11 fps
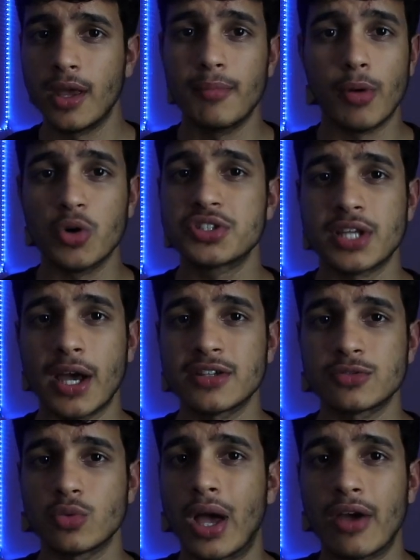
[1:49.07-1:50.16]
Most
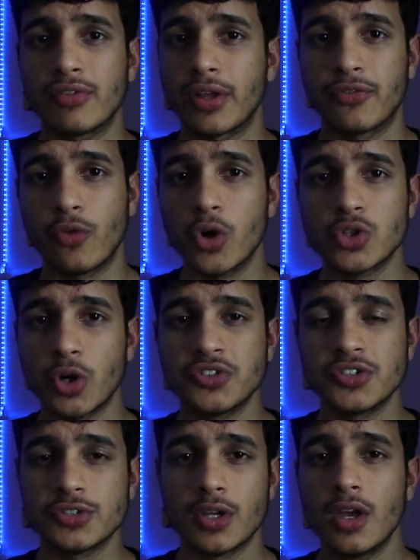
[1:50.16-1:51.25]
tests will have like four
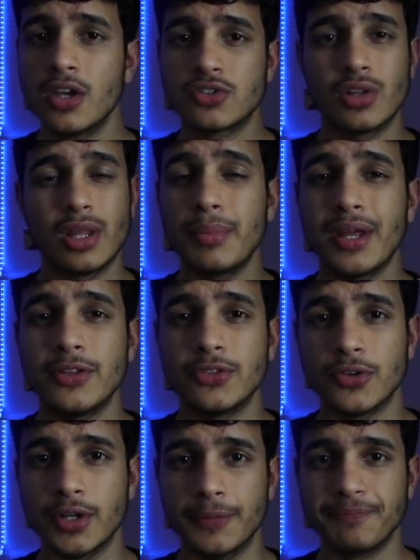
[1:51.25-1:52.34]
choices, so eliminate
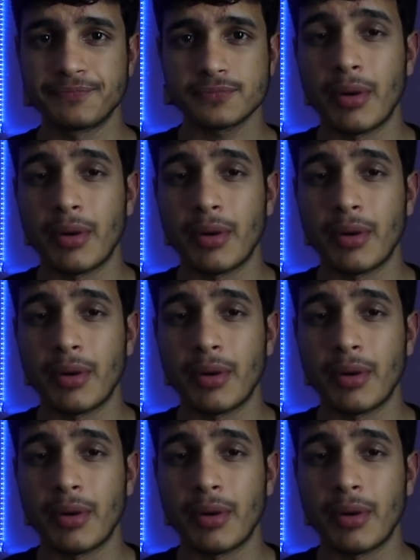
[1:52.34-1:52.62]
three.